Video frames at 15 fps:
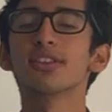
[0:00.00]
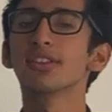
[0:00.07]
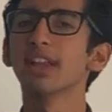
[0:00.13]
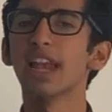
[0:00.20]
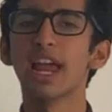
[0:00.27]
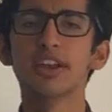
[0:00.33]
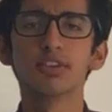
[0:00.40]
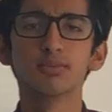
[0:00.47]
to the
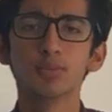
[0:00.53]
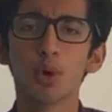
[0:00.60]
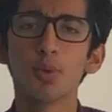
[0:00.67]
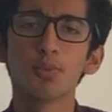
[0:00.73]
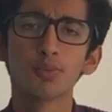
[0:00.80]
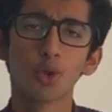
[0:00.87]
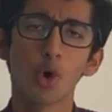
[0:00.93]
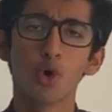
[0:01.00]
land of
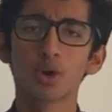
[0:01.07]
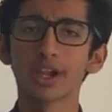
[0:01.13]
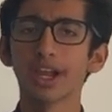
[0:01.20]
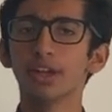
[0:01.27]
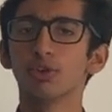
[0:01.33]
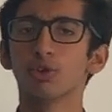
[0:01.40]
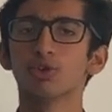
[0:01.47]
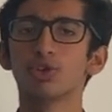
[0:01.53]
Mont Blanc
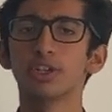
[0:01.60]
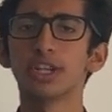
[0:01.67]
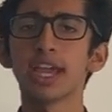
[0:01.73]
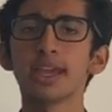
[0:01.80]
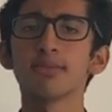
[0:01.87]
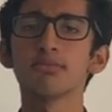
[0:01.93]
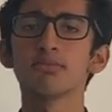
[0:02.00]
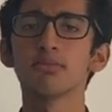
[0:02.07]
and Notre
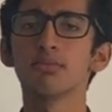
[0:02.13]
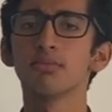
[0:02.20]
Dame,